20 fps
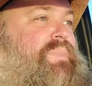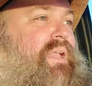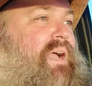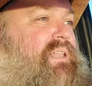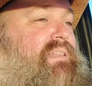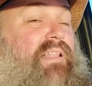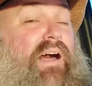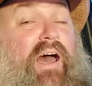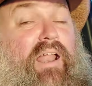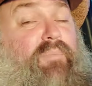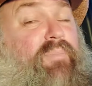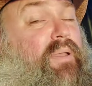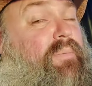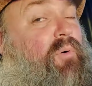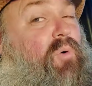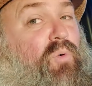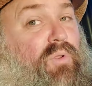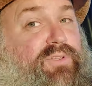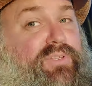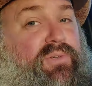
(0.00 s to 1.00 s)
A lot of
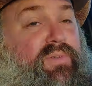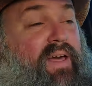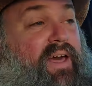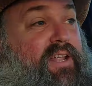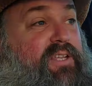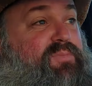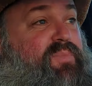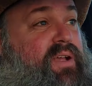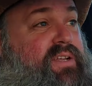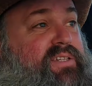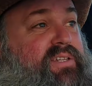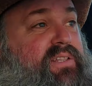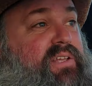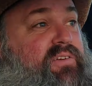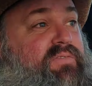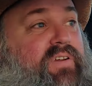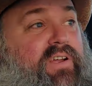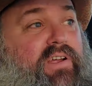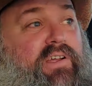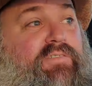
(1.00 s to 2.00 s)
people will do that, especially
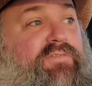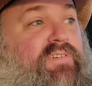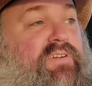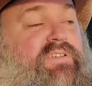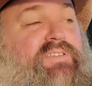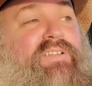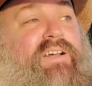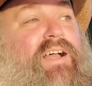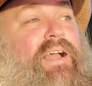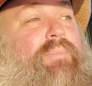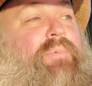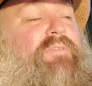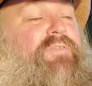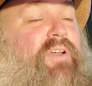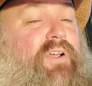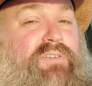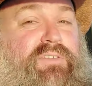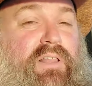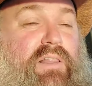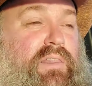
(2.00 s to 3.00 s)
their very first time. If
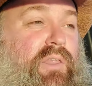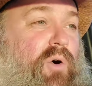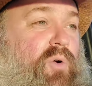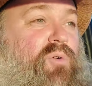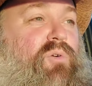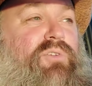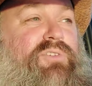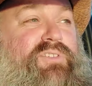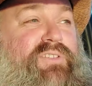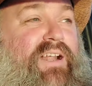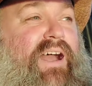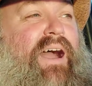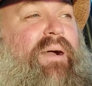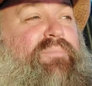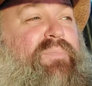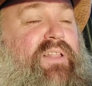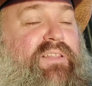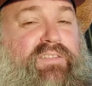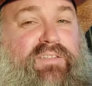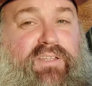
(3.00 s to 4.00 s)
there's a local
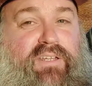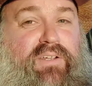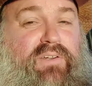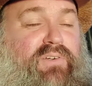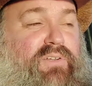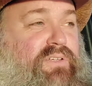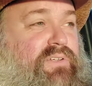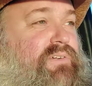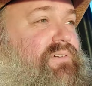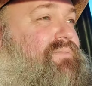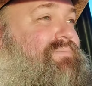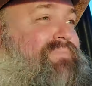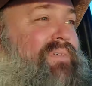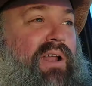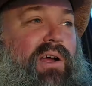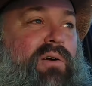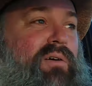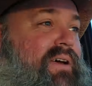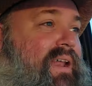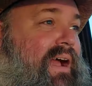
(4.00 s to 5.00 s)
stop that's near you, you
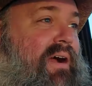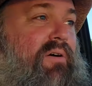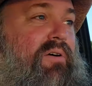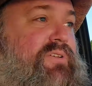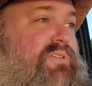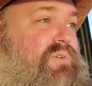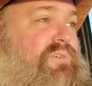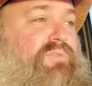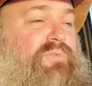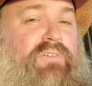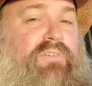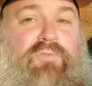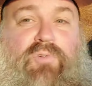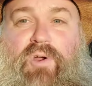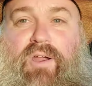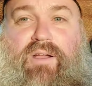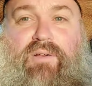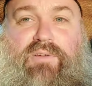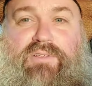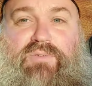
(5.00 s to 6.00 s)
know, an hour, two, three,
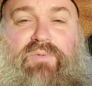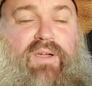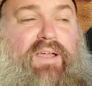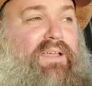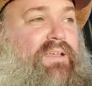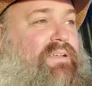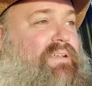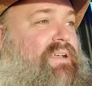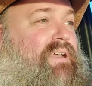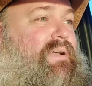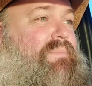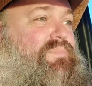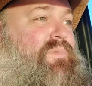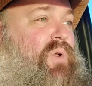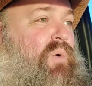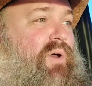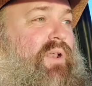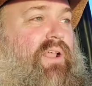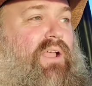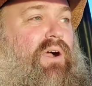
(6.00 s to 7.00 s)
4 hours away,
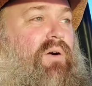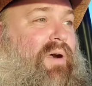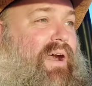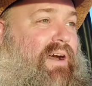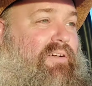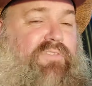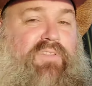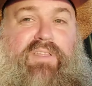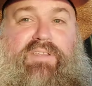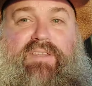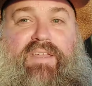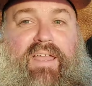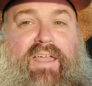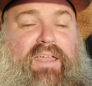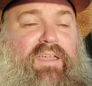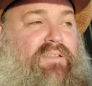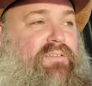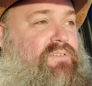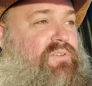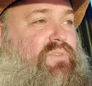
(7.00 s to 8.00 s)
you want to go out for the
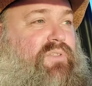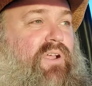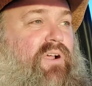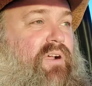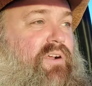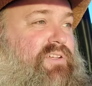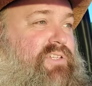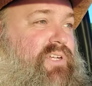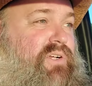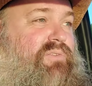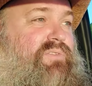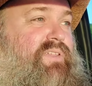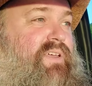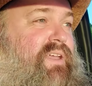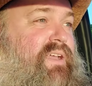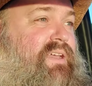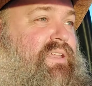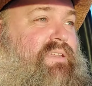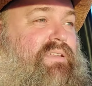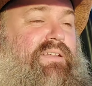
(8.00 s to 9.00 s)
day and do the car show
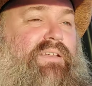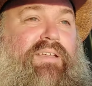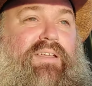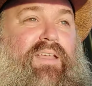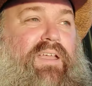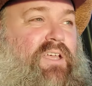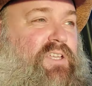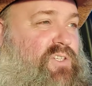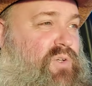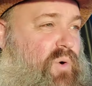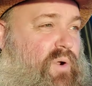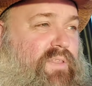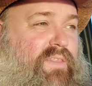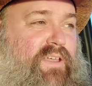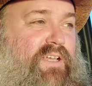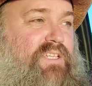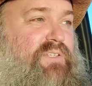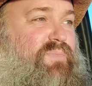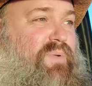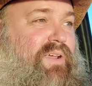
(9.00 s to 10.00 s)
thing and enjoy
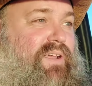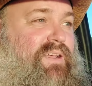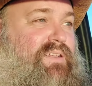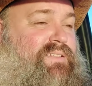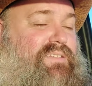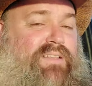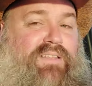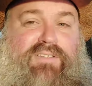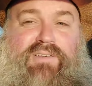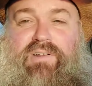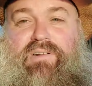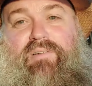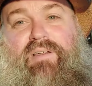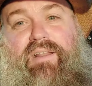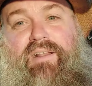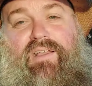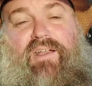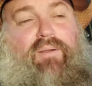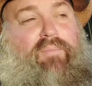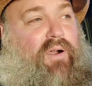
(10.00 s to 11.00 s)
the experience and then turn
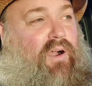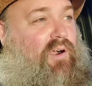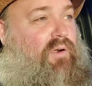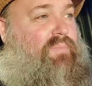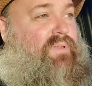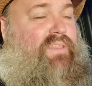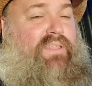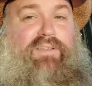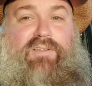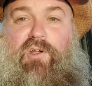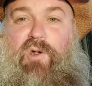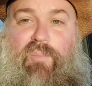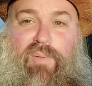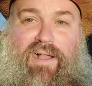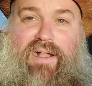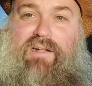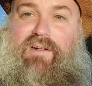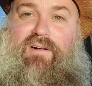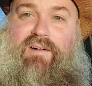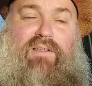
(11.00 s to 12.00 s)
around and come home and then go
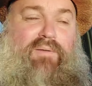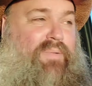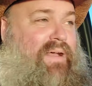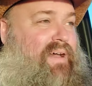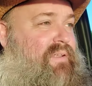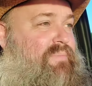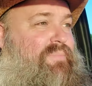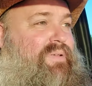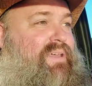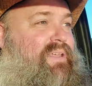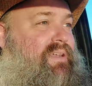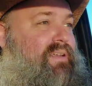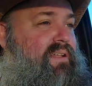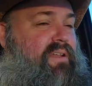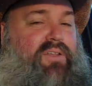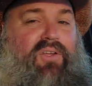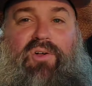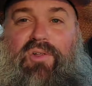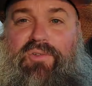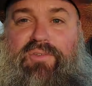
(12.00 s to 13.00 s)
back on about being an
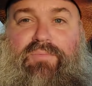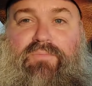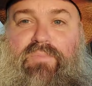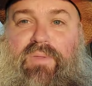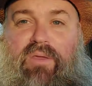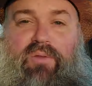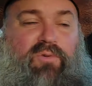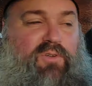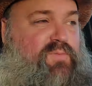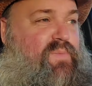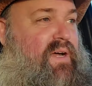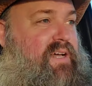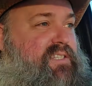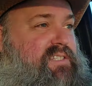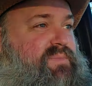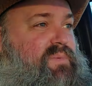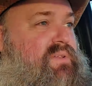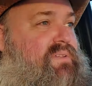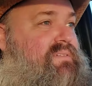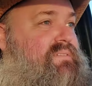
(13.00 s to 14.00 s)
adult, being
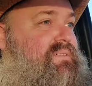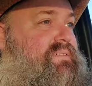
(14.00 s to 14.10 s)
responsible,